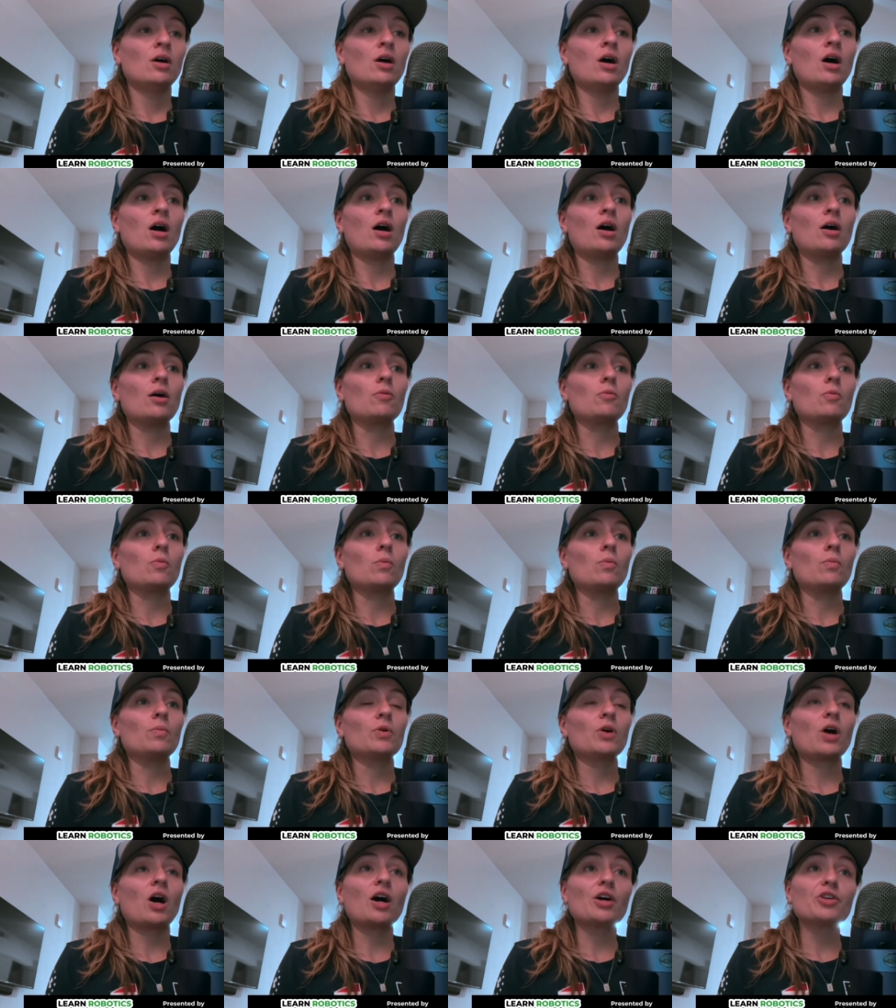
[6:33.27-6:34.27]
Uh,
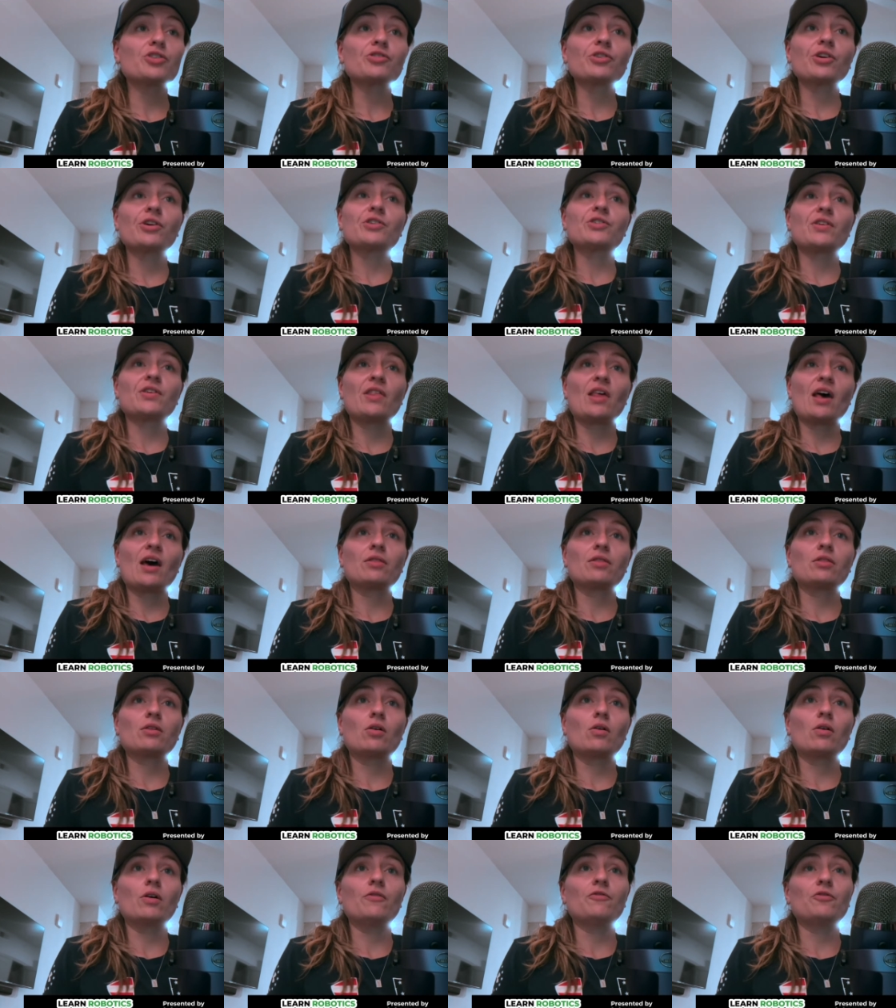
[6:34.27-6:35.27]
contrary to that,
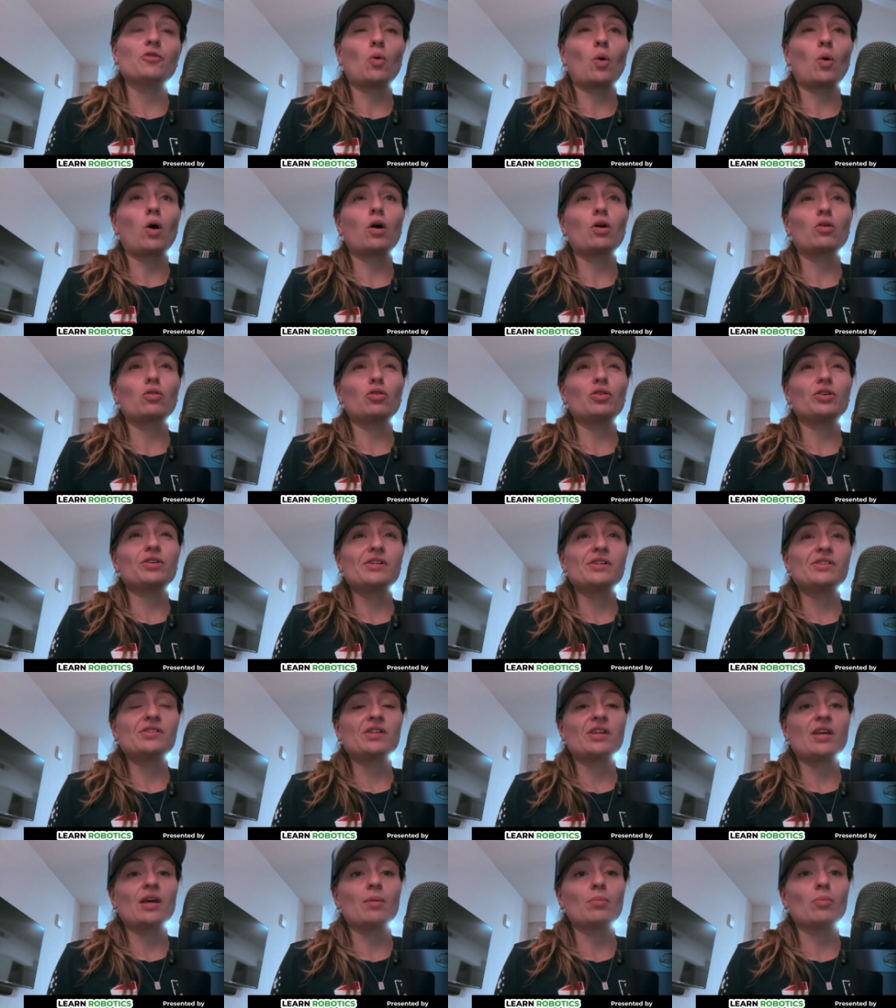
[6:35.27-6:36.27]
though, if you are looking
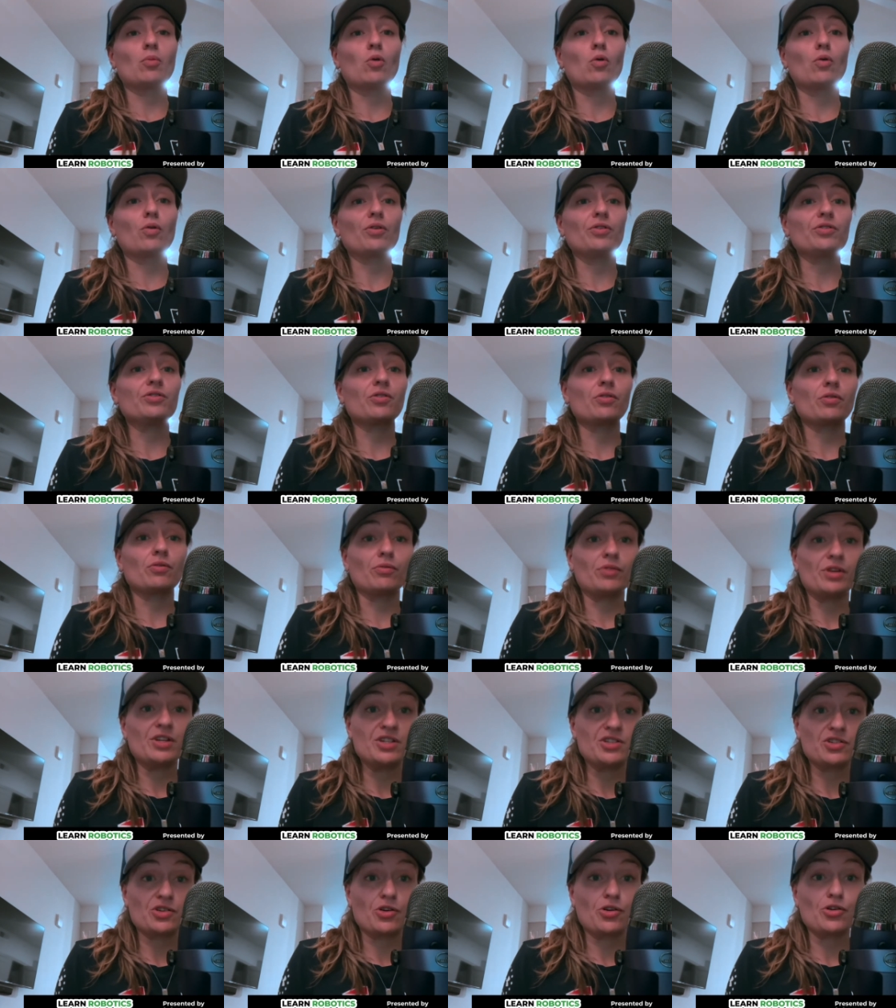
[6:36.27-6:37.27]
to get more into the
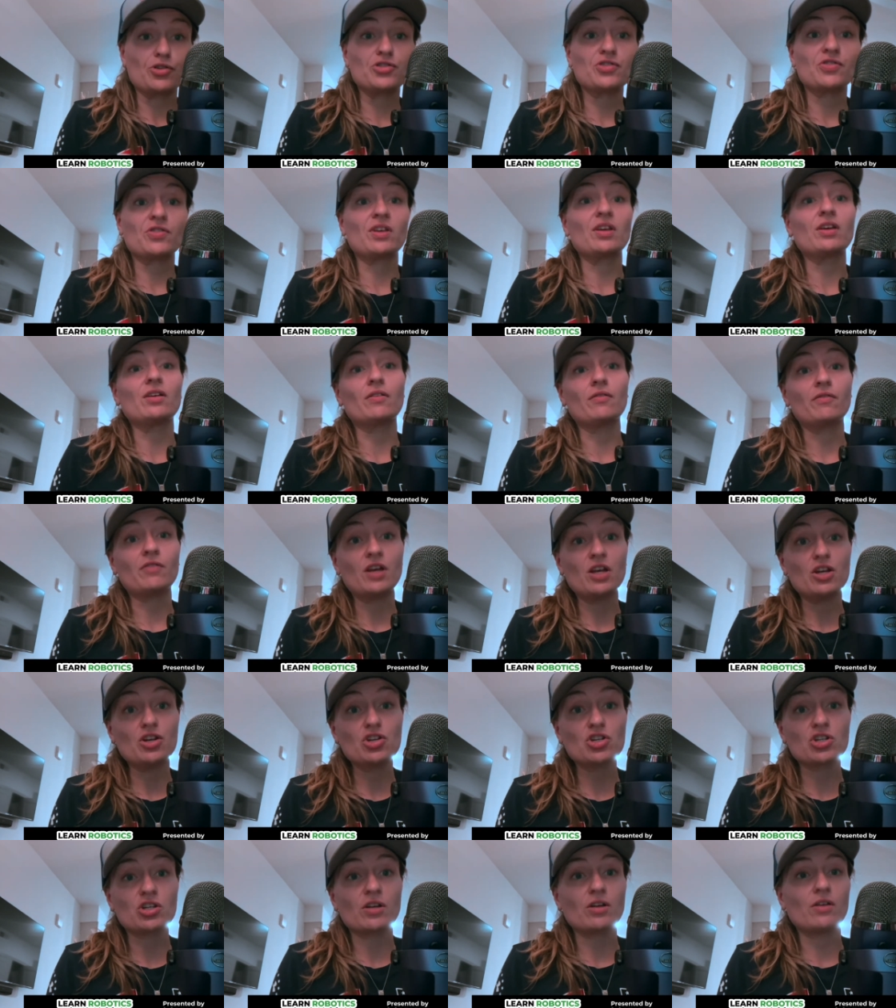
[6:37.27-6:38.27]
research, the
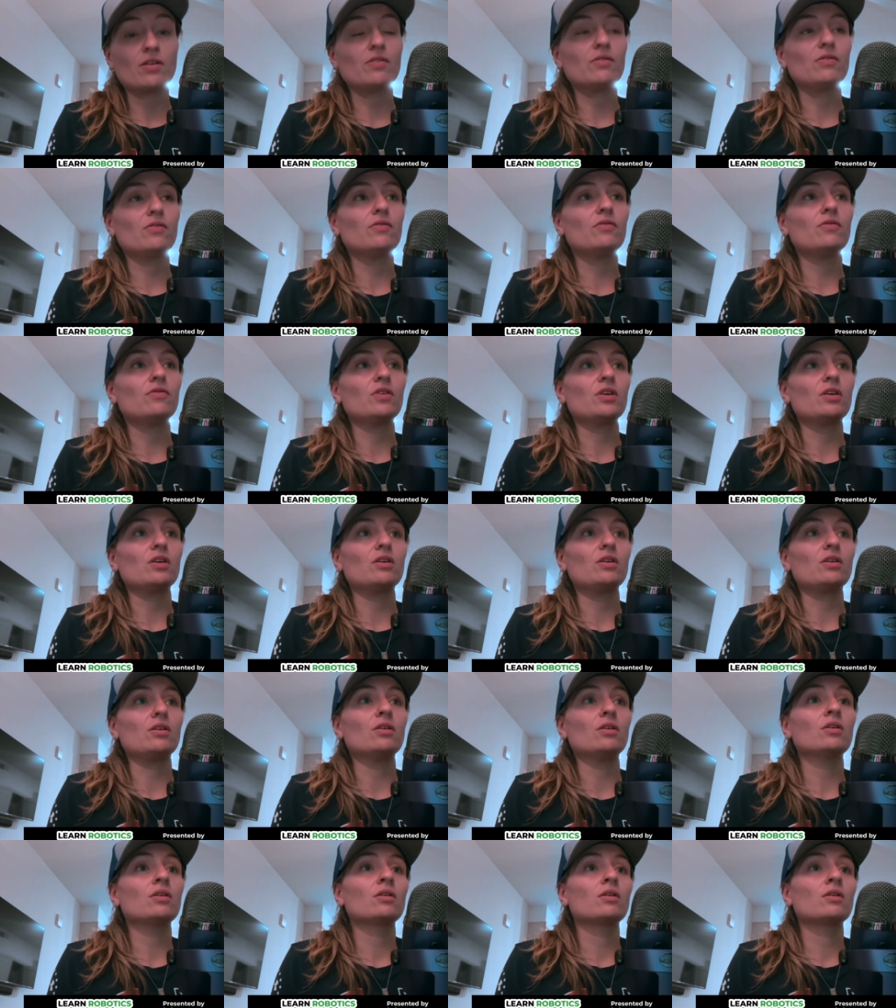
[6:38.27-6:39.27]
innovation,
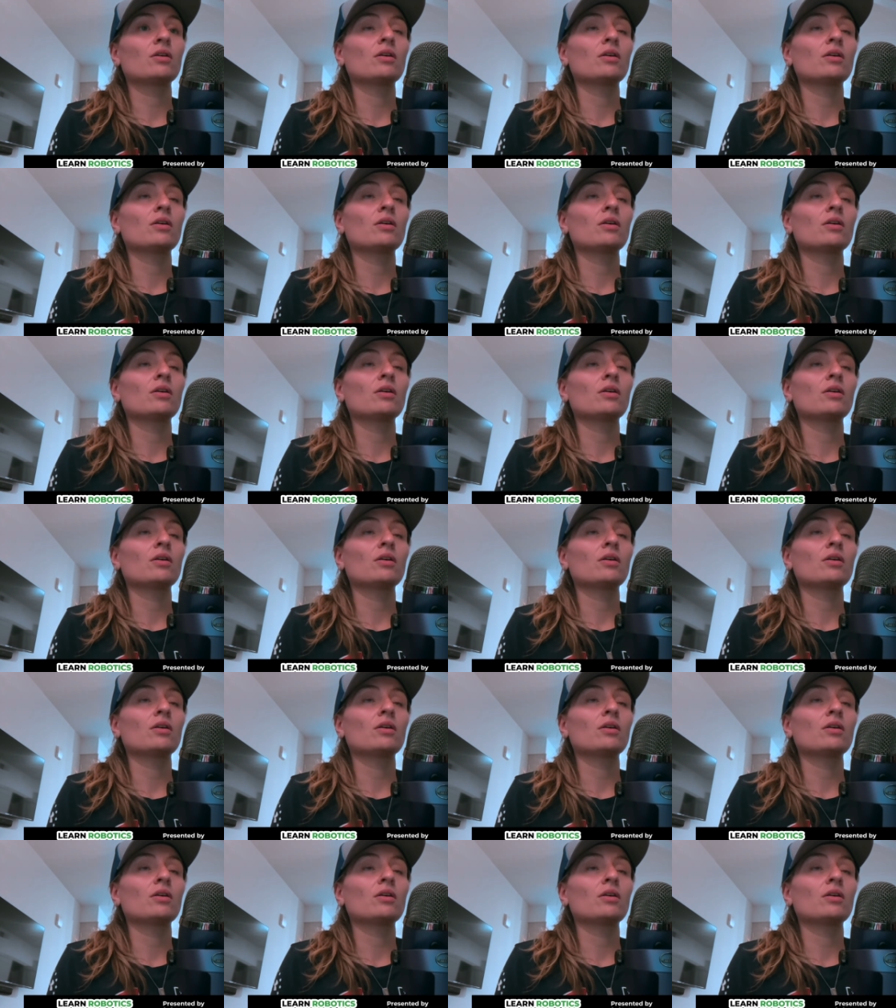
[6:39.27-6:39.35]
the